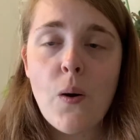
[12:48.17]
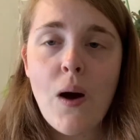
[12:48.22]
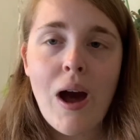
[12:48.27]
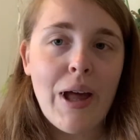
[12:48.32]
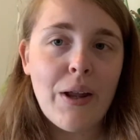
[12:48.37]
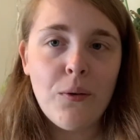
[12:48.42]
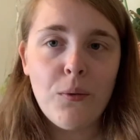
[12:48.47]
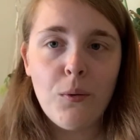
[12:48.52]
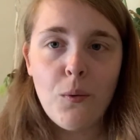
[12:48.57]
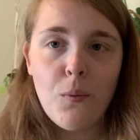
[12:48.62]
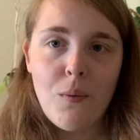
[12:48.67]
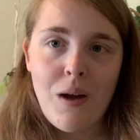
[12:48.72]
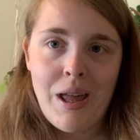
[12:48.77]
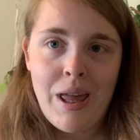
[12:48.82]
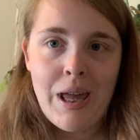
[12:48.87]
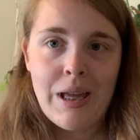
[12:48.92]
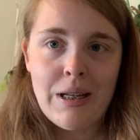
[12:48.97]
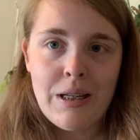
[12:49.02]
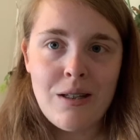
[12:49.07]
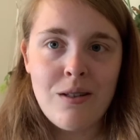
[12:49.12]
I don't know
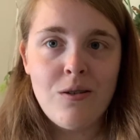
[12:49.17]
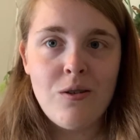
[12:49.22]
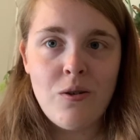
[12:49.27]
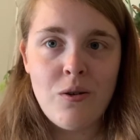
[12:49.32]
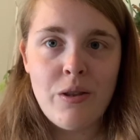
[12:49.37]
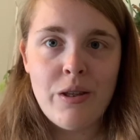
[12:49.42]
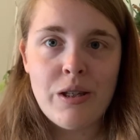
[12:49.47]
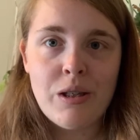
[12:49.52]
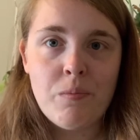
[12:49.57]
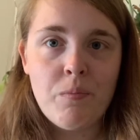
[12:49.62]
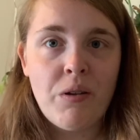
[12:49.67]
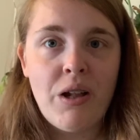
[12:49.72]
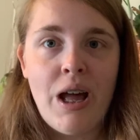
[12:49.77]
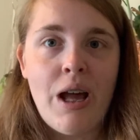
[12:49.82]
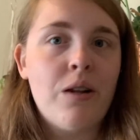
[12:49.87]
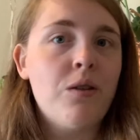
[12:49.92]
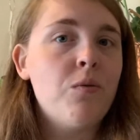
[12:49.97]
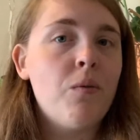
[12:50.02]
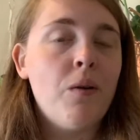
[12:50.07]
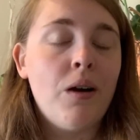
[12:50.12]
why I didn't do this
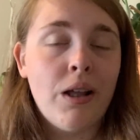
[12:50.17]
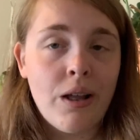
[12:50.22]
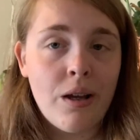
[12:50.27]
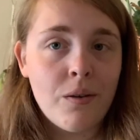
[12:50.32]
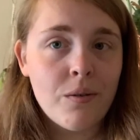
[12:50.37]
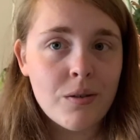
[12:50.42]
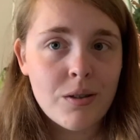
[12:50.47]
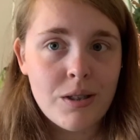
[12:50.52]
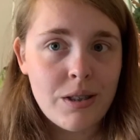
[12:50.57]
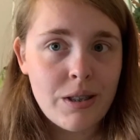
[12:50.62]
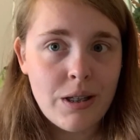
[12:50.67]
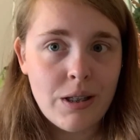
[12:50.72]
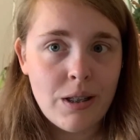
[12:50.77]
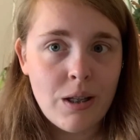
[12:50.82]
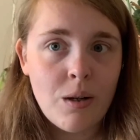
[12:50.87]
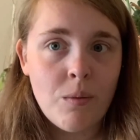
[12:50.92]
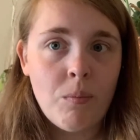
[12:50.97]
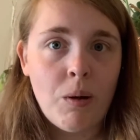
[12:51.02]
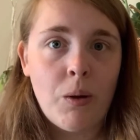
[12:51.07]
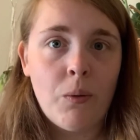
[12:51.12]
plant while I was still
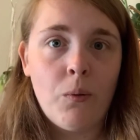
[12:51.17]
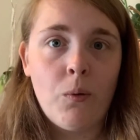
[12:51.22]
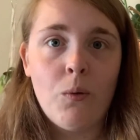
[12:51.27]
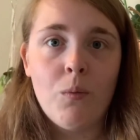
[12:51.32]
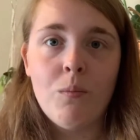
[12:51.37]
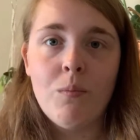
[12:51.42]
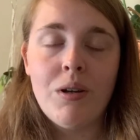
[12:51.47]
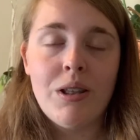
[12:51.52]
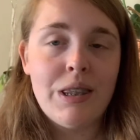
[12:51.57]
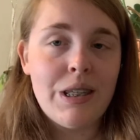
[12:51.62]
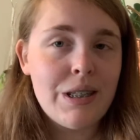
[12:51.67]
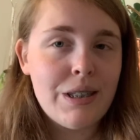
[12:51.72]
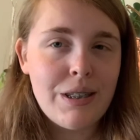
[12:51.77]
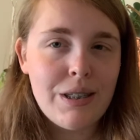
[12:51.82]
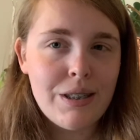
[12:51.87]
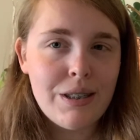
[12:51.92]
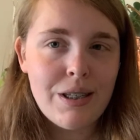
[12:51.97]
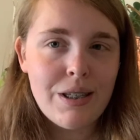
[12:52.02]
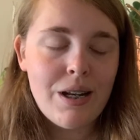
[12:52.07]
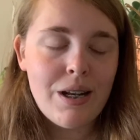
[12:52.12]
in my room, but this
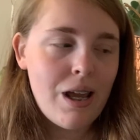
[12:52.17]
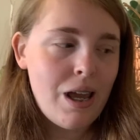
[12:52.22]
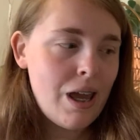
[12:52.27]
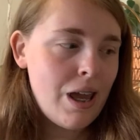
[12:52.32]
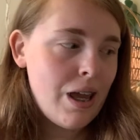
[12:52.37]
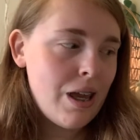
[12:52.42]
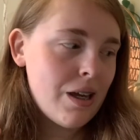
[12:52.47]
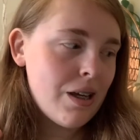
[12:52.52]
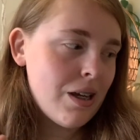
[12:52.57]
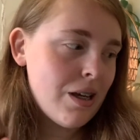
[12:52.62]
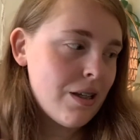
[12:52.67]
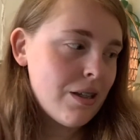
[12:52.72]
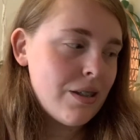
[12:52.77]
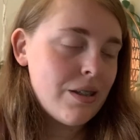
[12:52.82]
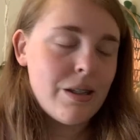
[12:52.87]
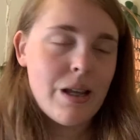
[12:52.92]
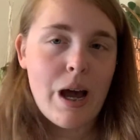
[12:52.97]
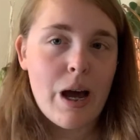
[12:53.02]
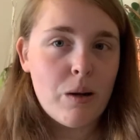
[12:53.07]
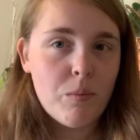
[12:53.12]
isn't a
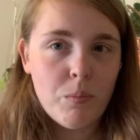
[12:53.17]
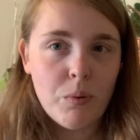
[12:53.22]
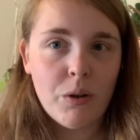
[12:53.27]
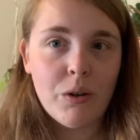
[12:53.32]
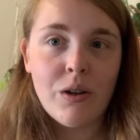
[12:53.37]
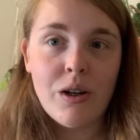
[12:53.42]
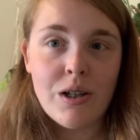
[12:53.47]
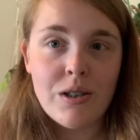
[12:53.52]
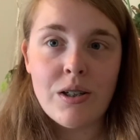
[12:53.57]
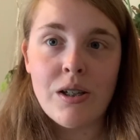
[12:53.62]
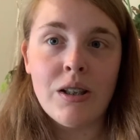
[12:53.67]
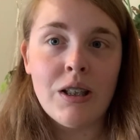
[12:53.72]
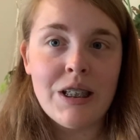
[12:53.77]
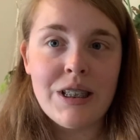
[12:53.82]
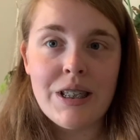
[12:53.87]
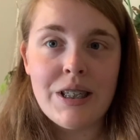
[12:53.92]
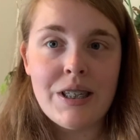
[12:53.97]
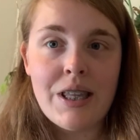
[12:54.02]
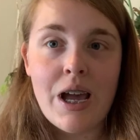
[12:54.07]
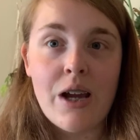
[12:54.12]
sad progression.
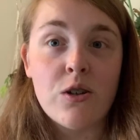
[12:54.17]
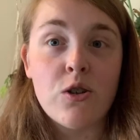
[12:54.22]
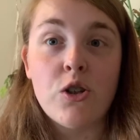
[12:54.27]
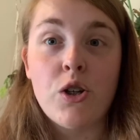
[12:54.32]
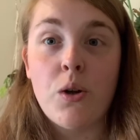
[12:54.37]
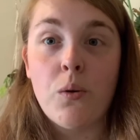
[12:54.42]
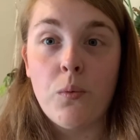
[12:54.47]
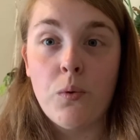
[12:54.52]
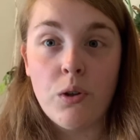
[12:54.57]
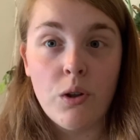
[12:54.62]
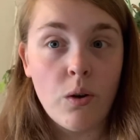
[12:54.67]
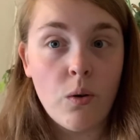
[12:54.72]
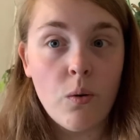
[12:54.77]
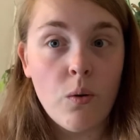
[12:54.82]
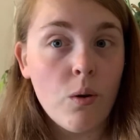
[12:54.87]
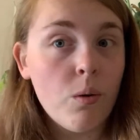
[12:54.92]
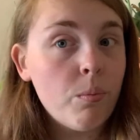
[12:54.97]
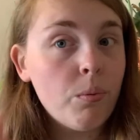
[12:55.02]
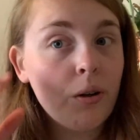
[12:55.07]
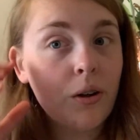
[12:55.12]
This is actually a really
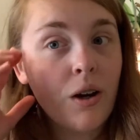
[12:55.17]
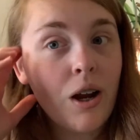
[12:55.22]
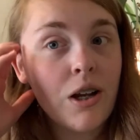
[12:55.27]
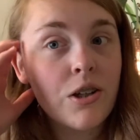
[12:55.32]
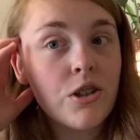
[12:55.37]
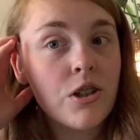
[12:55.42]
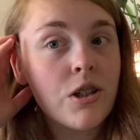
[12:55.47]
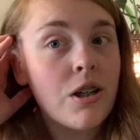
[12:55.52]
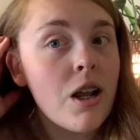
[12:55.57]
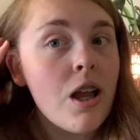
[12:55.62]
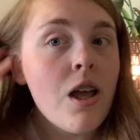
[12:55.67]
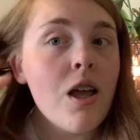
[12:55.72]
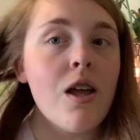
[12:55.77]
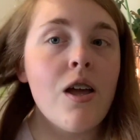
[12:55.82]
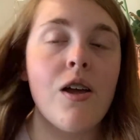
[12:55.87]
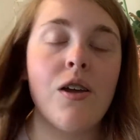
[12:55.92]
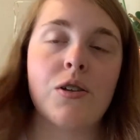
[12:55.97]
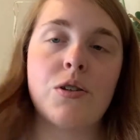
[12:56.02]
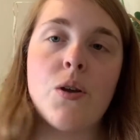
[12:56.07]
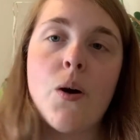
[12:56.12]
cool
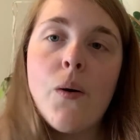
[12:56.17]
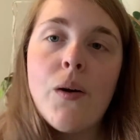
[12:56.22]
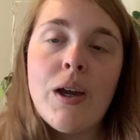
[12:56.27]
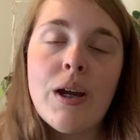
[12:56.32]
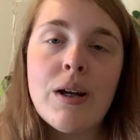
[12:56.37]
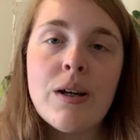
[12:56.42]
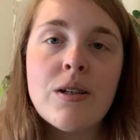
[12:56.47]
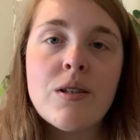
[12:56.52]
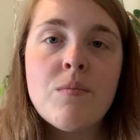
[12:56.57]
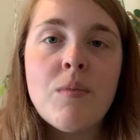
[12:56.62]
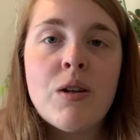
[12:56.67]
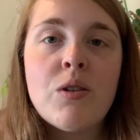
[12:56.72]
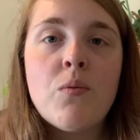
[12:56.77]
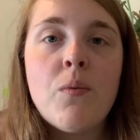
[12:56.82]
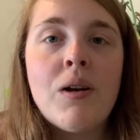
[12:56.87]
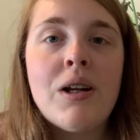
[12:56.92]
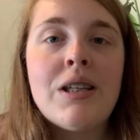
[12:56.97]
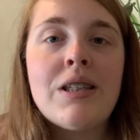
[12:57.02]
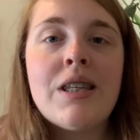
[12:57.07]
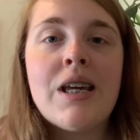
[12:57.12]
progression. So here is my
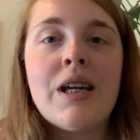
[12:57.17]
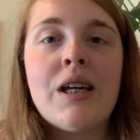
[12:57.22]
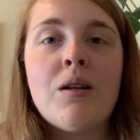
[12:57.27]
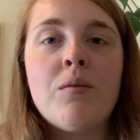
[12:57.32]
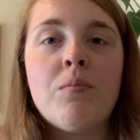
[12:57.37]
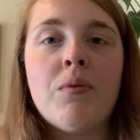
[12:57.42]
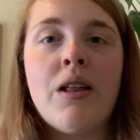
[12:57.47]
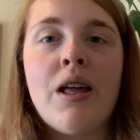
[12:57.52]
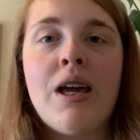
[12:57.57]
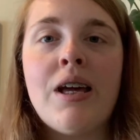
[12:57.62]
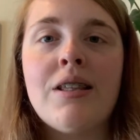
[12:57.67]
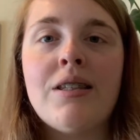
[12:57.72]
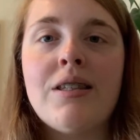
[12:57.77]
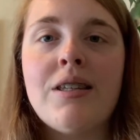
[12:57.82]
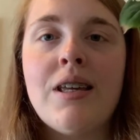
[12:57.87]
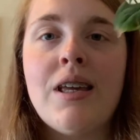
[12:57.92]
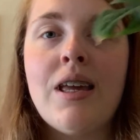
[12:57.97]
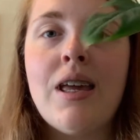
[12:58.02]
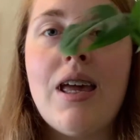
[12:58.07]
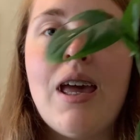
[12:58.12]
22nd plant.